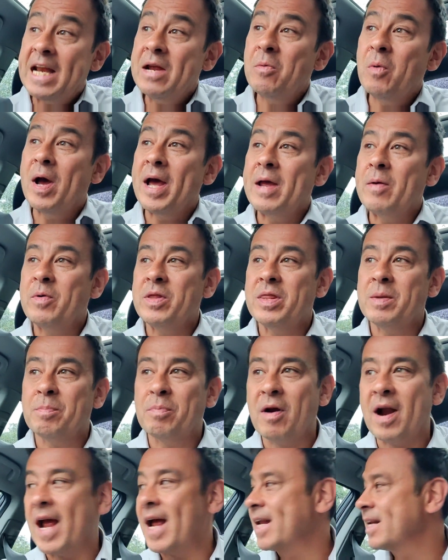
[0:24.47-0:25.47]
any way with the
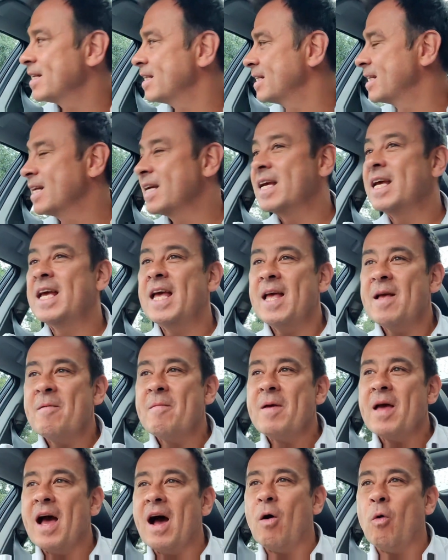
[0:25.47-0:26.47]
brand,
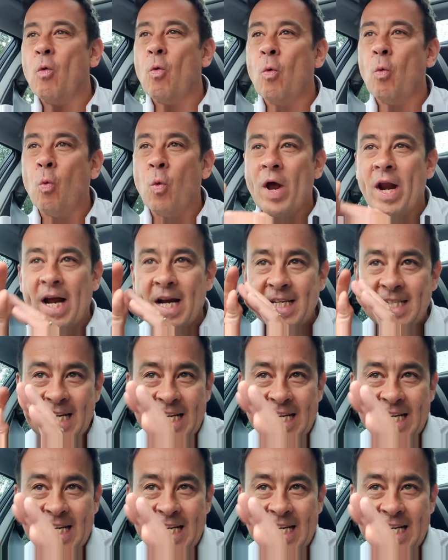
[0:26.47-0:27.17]
when I